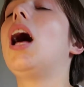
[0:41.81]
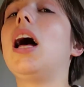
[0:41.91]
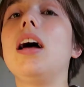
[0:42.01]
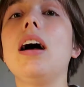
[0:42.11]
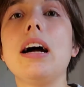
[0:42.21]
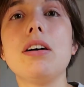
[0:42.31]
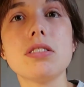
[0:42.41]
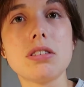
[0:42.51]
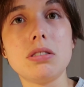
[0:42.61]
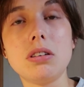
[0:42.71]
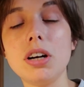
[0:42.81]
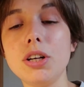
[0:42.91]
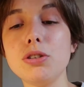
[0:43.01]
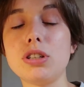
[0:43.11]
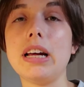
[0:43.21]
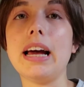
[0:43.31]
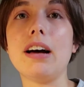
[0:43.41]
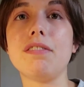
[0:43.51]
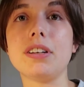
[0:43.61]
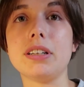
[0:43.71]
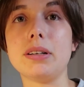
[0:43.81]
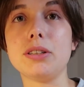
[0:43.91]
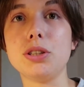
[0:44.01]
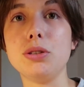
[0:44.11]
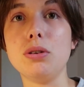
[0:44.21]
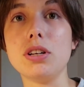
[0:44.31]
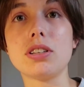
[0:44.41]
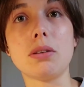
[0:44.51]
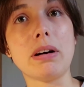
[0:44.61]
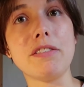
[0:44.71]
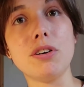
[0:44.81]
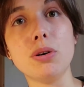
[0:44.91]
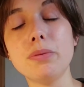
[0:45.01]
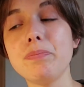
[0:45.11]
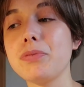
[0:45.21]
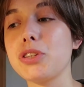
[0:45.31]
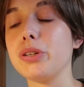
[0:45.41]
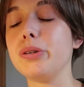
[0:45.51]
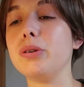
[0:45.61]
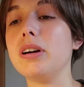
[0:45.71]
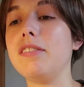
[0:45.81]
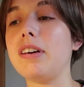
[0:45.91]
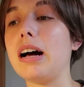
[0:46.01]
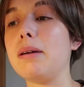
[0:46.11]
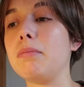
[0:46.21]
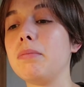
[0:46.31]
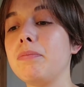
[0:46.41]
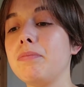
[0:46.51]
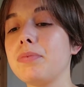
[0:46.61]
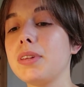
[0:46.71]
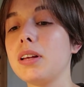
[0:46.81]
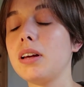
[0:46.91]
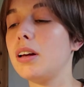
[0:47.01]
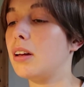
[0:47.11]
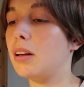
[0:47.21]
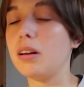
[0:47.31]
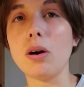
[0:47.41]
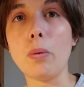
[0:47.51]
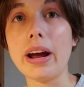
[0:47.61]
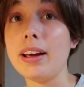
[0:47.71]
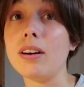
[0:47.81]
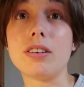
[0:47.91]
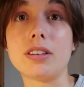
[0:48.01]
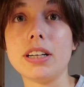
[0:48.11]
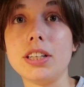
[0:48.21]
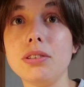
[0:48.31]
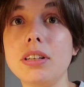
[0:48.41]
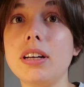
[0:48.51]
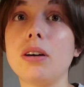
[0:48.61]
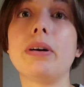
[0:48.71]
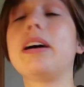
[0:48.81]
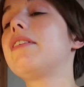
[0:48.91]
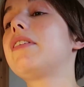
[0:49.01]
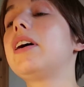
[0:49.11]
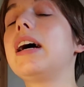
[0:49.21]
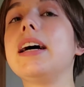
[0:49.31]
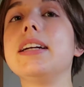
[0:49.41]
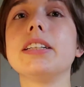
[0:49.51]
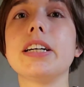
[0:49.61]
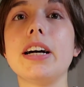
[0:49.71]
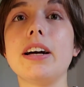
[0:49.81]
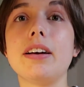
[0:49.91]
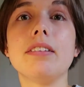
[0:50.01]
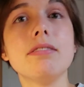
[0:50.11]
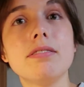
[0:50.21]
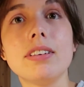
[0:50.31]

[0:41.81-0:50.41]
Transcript: I also usually have a to-do list on my phone, so if I'm away or at uni or wherever and I